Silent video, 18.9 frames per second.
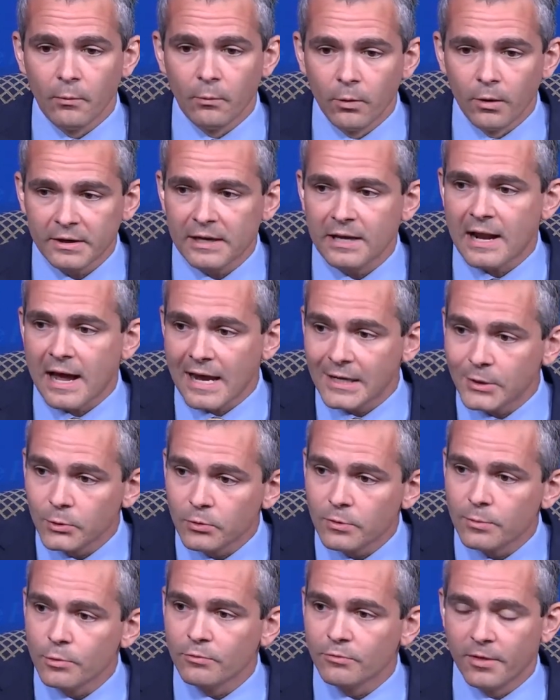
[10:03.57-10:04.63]
What can I do
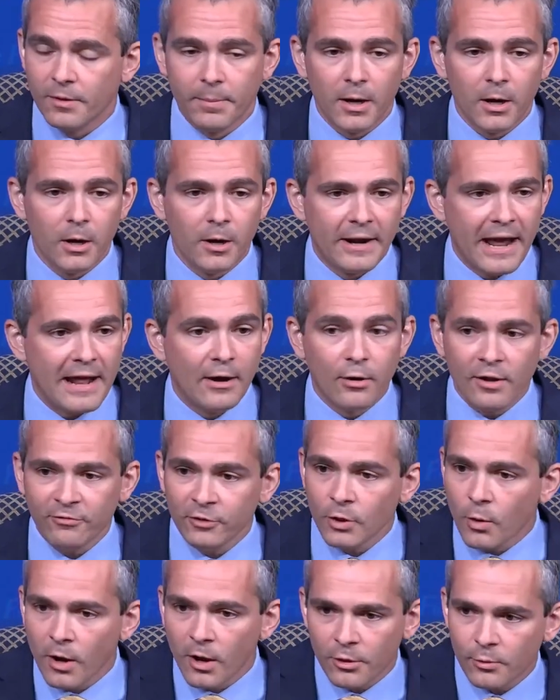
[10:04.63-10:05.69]
to move the ball? And I don't have
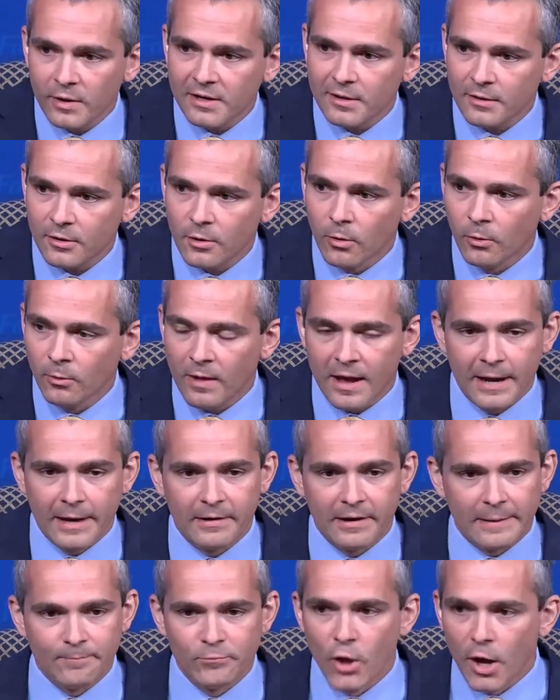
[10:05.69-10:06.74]
to go all the way to the goal line.
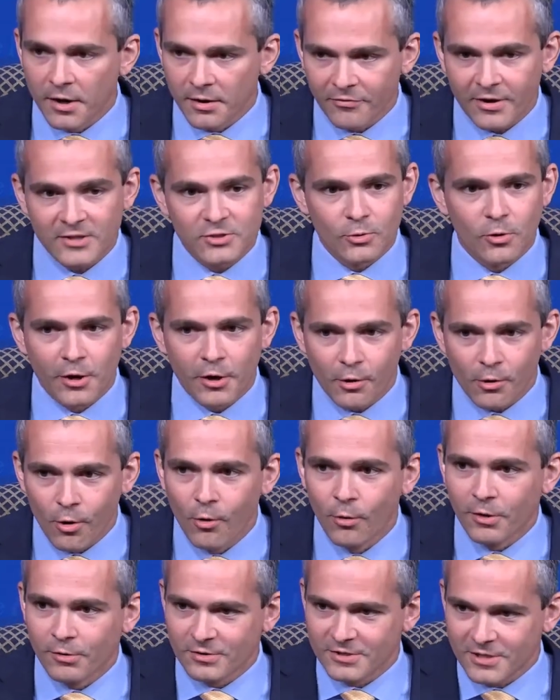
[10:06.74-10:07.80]
Like, none of us on our
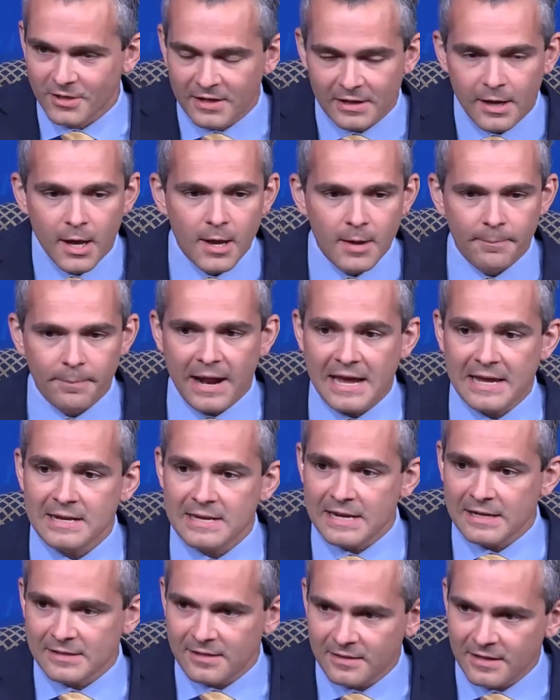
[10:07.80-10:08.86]
own is going to, but I can
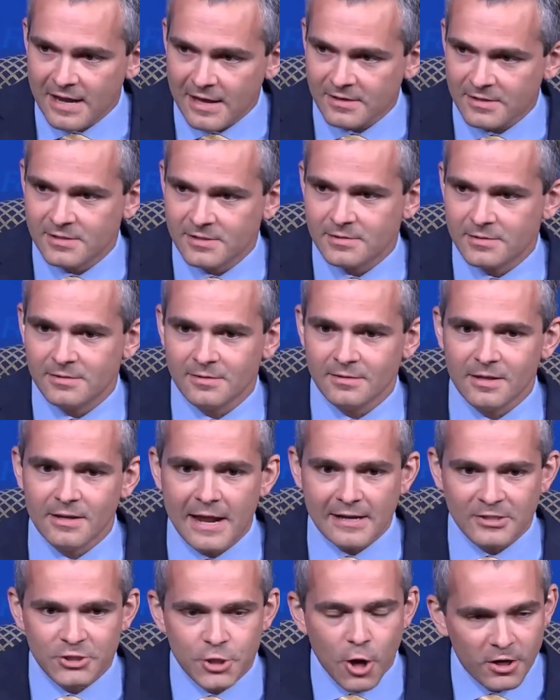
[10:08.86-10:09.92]
take it to the
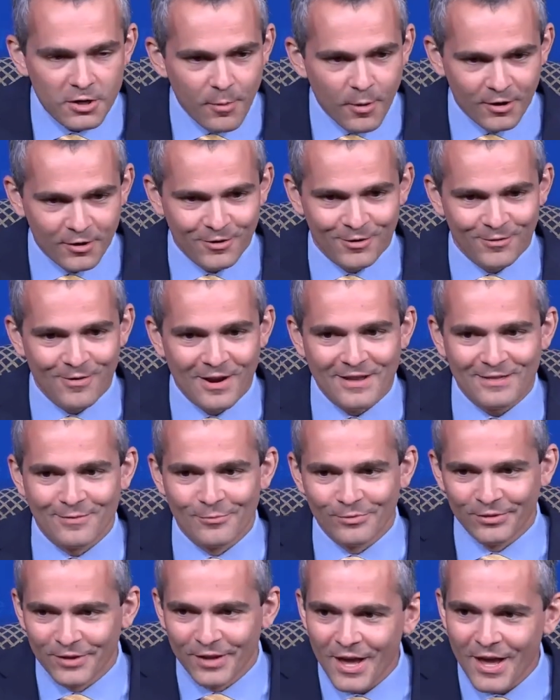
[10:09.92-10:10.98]
next yard marker, right?
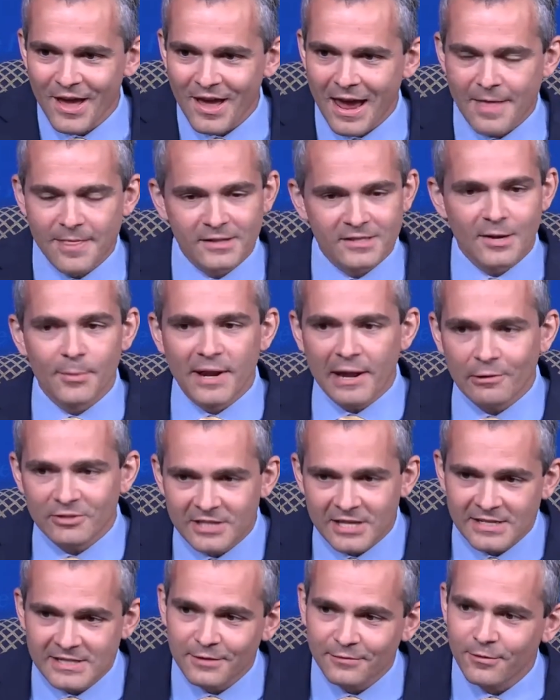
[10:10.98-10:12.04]
And then someone else
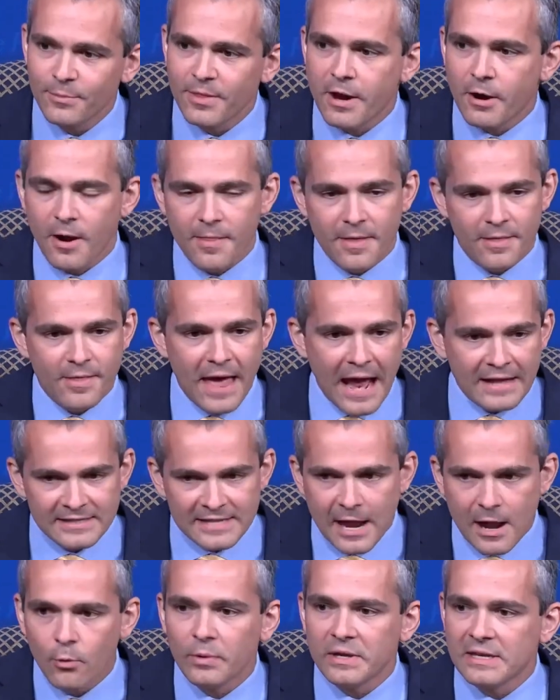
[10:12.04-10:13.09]
takes it from there. And that's
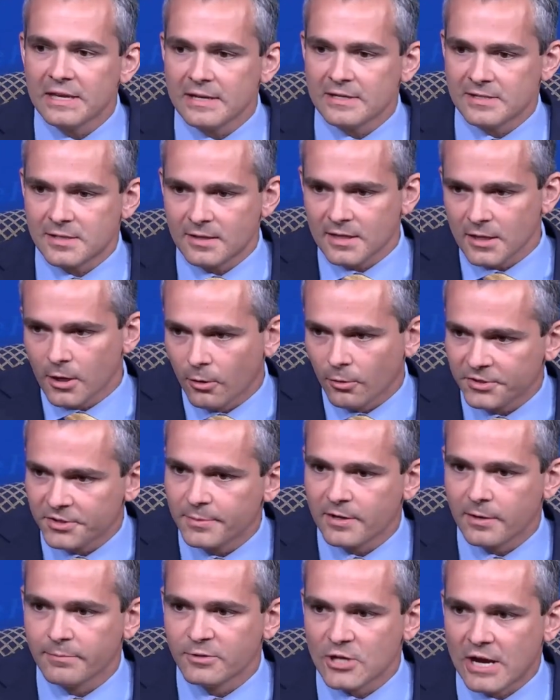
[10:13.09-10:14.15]
how we get to the
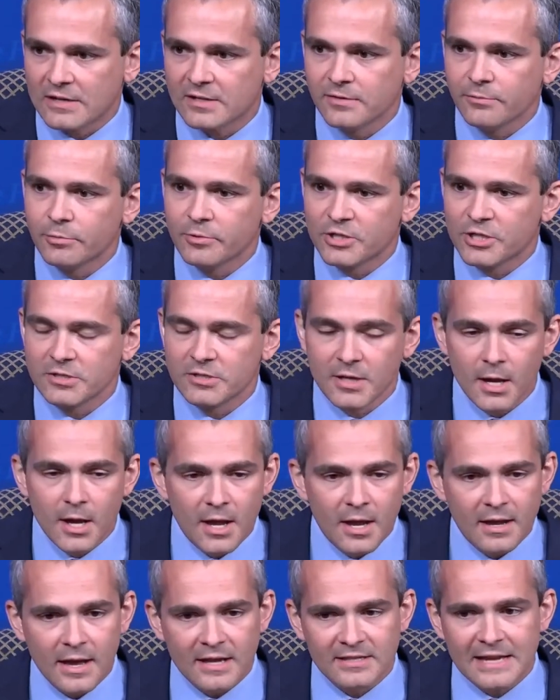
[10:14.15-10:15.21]
ultimate objective, which is,
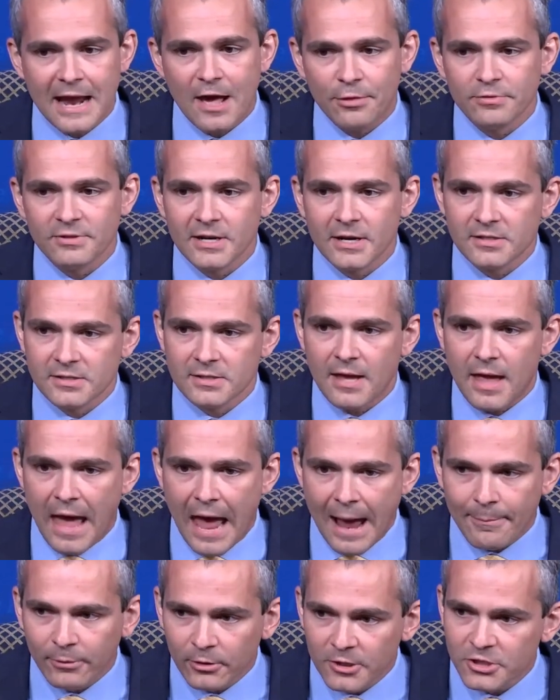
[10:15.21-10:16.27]
as Catherine said, it's
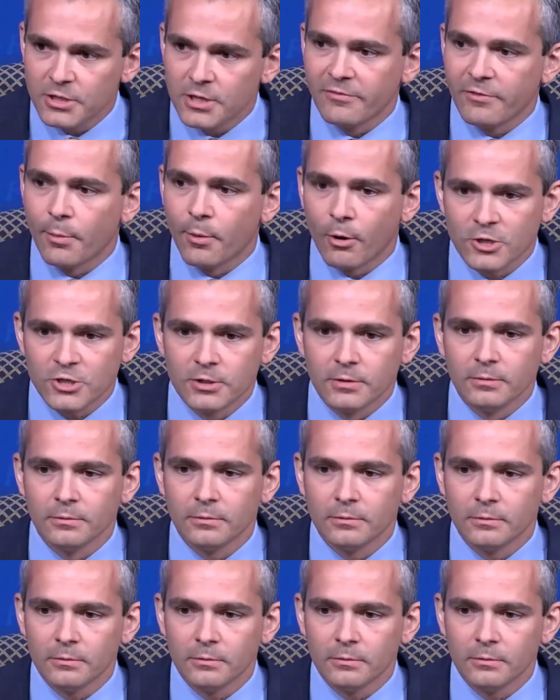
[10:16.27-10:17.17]
abolition of abortion.